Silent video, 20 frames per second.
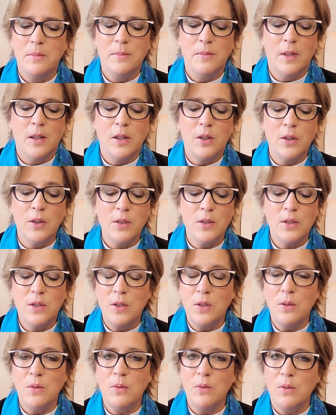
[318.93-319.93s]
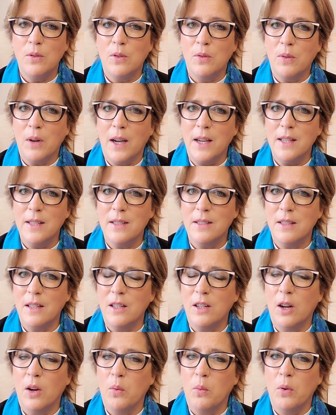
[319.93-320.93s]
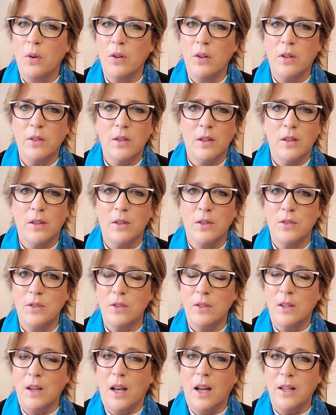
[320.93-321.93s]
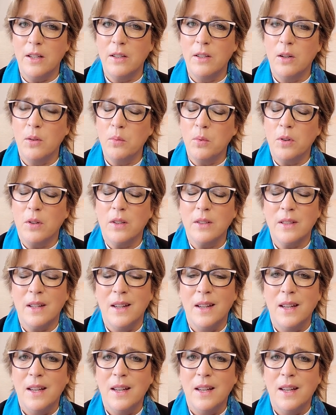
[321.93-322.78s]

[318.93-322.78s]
alert to Christ in our world, alert to God in our world,